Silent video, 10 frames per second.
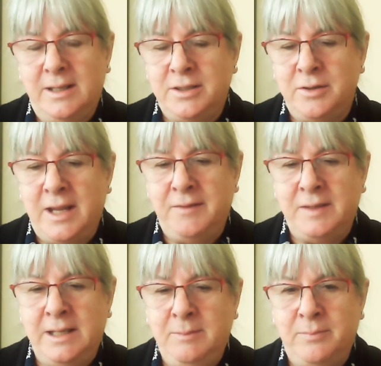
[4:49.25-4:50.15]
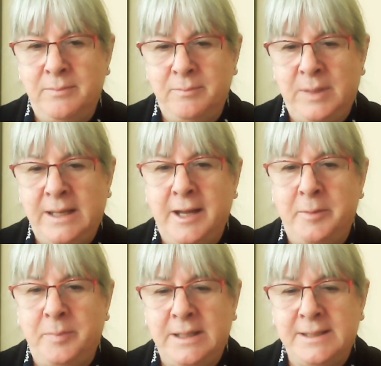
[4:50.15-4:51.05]
don't have any big
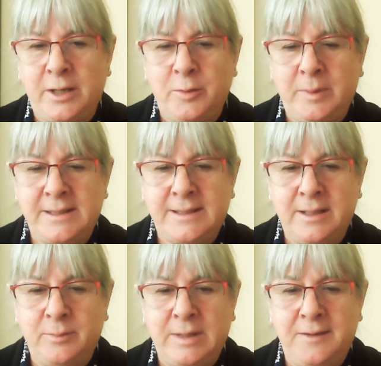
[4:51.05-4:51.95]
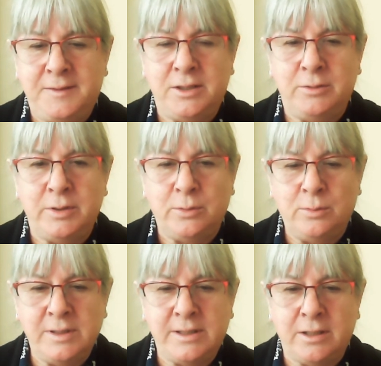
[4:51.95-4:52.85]
companies helping us out, we have to do it
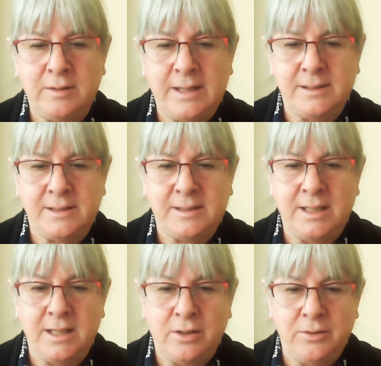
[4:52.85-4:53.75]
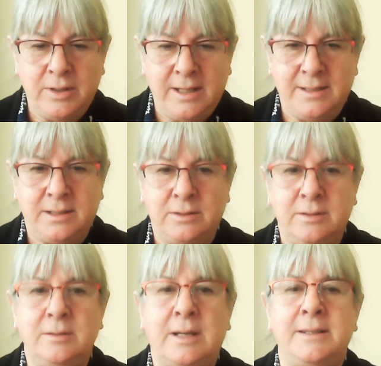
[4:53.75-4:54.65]
all. So as a CEO that has
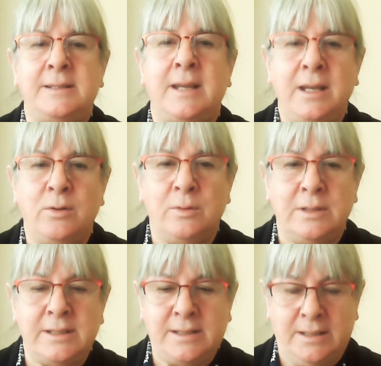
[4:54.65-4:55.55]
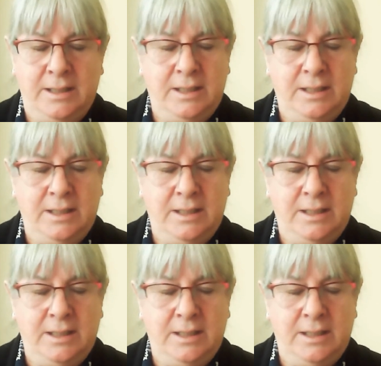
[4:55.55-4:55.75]
to undertake all this,